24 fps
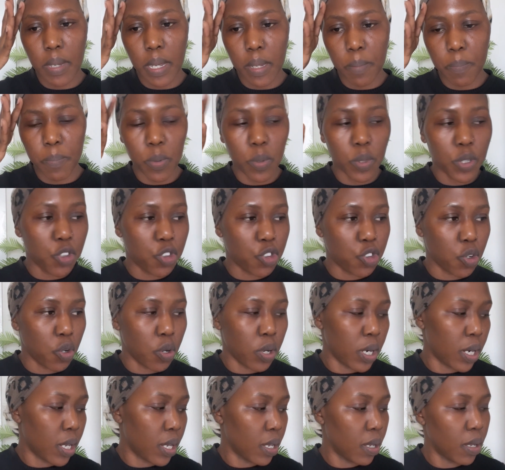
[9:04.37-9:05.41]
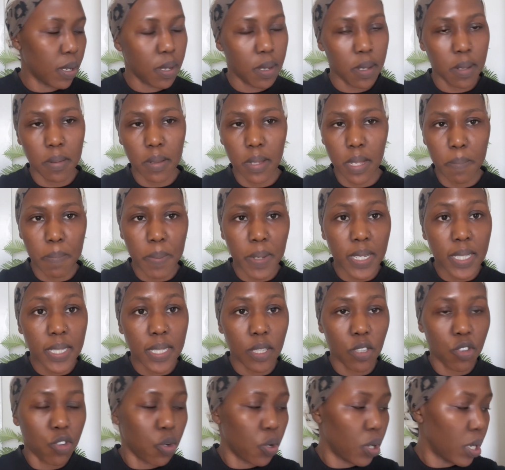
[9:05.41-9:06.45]
i put toner the
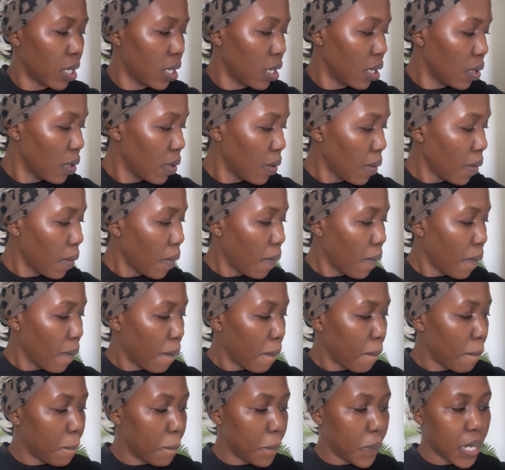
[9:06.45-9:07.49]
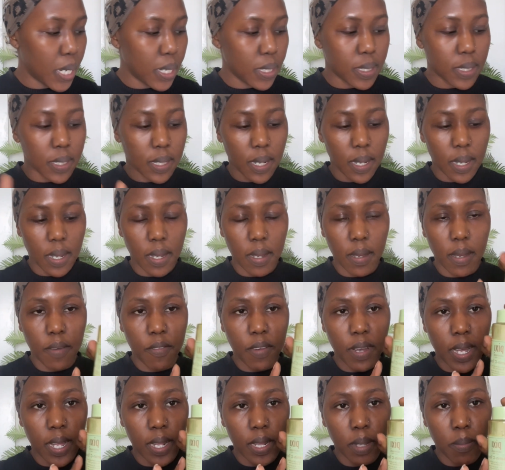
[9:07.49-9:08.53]
pixie toner but
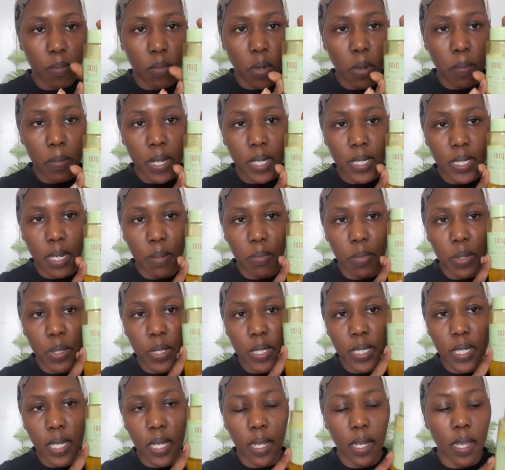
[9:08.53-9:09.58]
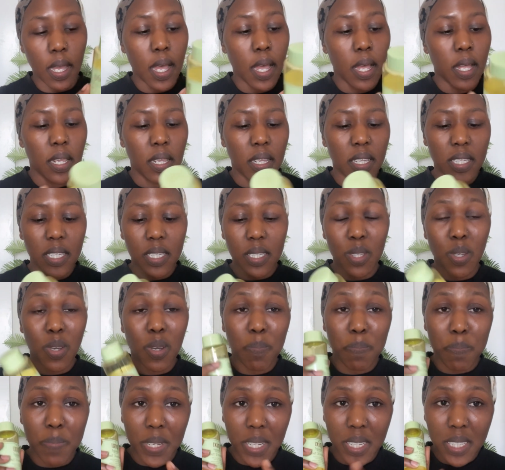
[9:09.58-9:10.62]
at the moment i'm using this is
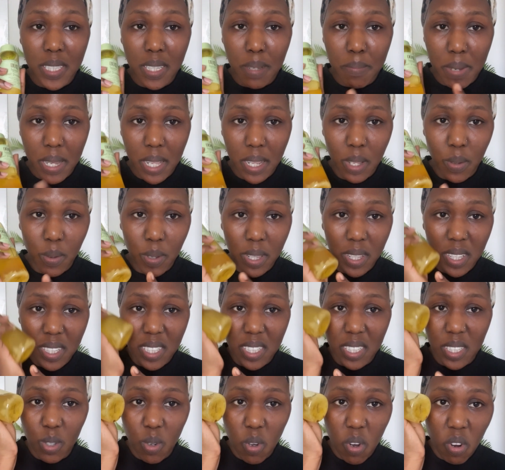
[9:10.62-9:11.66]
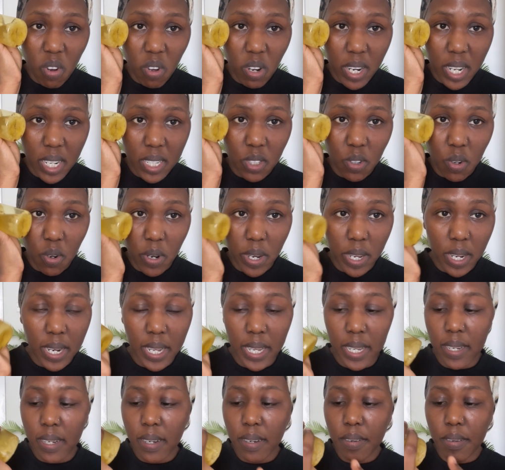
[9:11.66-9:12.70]
not pixie by the way this is coconut oil
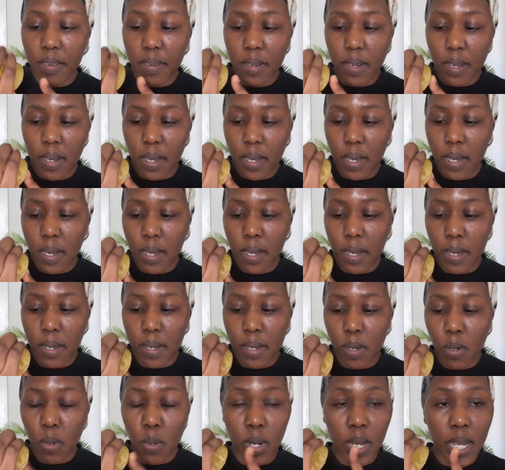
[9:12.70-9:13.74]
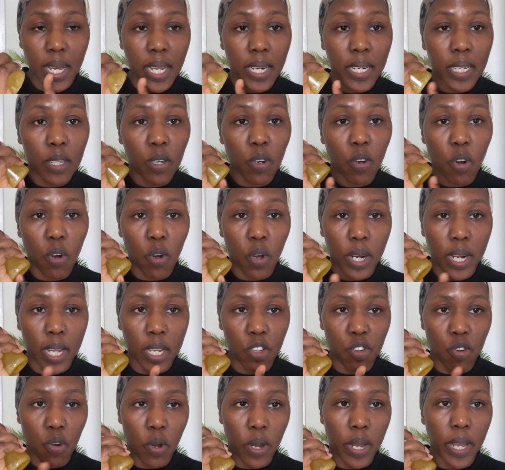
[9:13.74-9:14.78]
like uh, organic
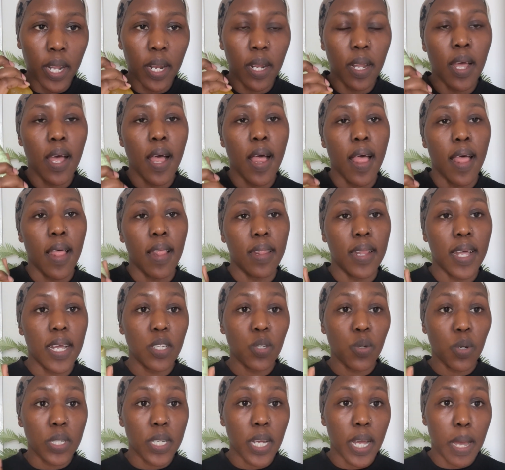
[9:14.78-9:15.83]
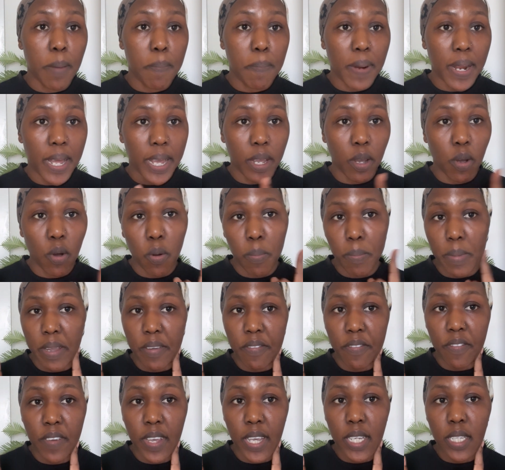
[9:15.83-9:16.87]
coconut oil that's what i apply on my
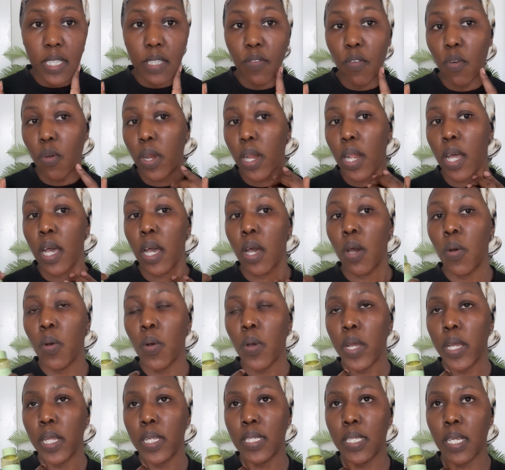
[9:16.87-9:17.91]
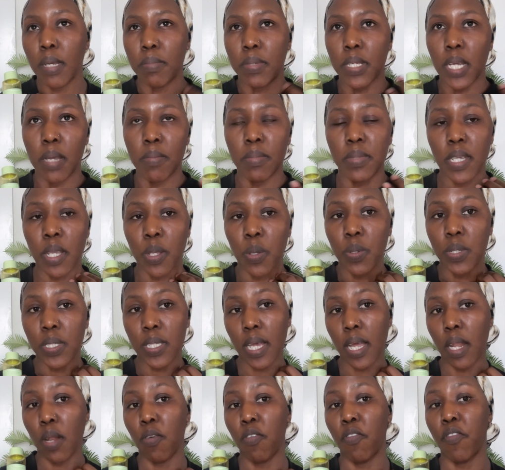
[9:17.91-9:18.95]
face for now and sometimes i
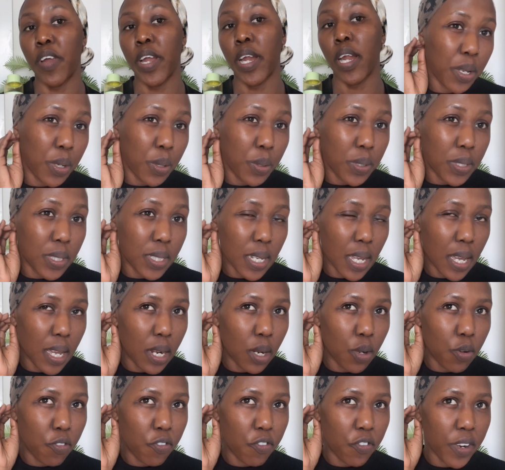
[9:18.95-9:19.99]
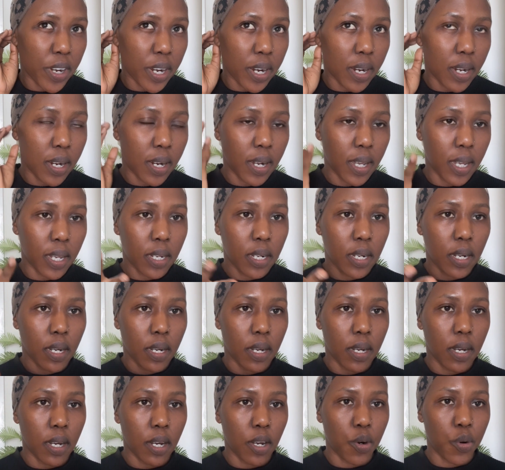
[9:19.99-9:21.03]
use aloe vera i use aloe vera like
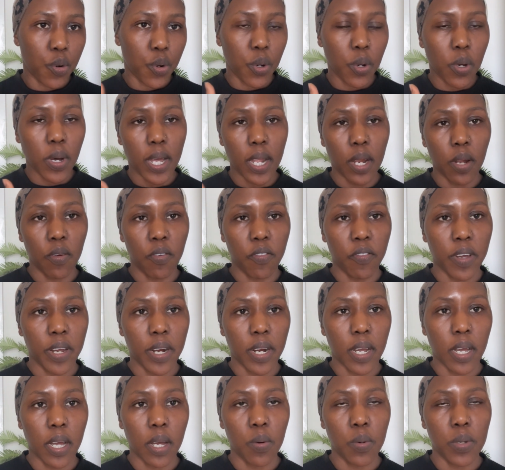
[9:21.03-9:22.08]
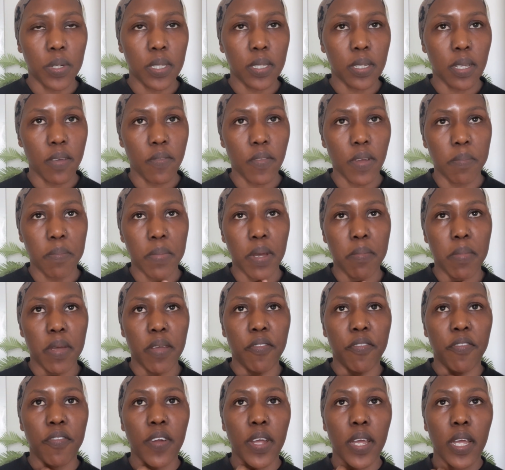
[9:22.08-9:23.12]
uh, raw aloe vera i was given by
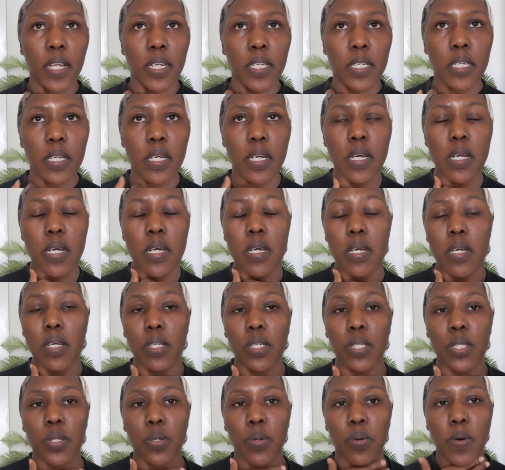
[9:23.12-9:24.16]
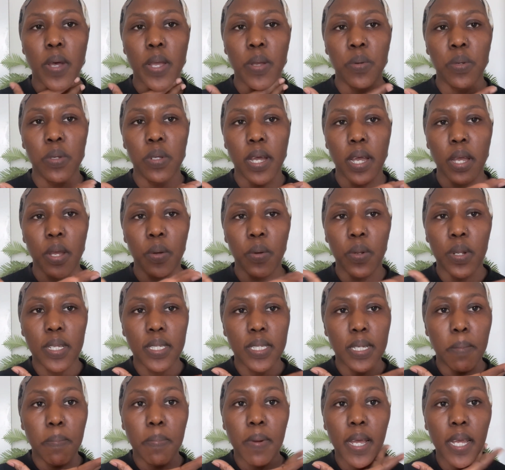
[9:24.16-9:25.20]
my friend so I, I
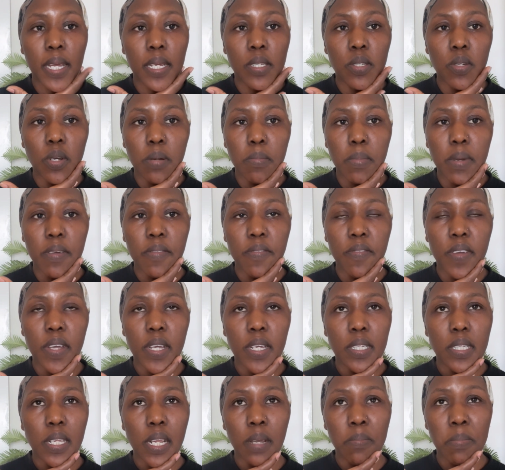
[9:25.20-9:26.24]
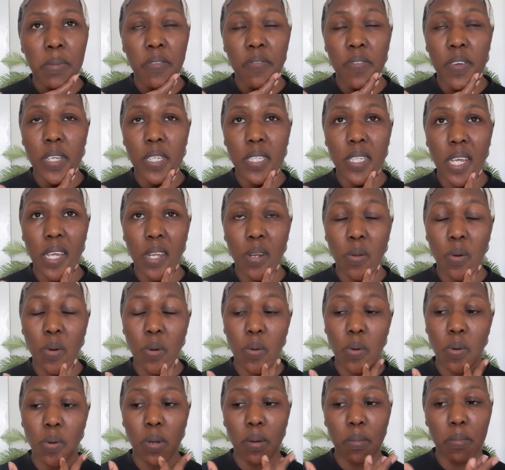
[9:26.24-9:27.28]
always apply it on my face like my face i don't
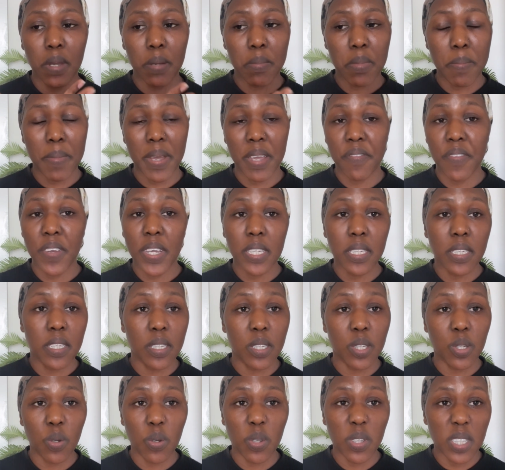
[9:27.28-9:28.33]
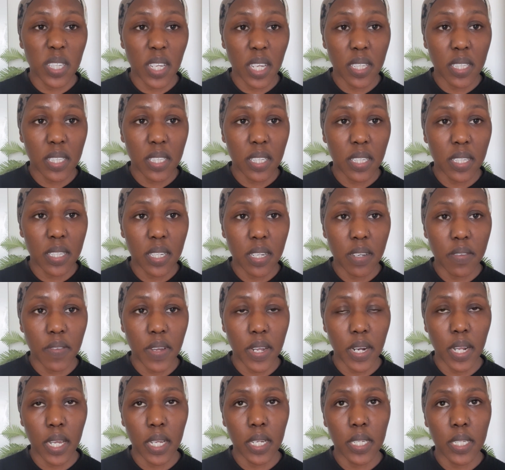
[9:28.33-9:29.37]
know maybe my face is so sensitive
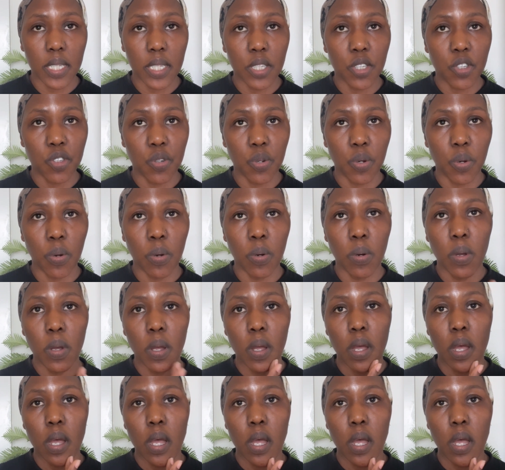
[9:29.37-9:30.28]
and i didn't know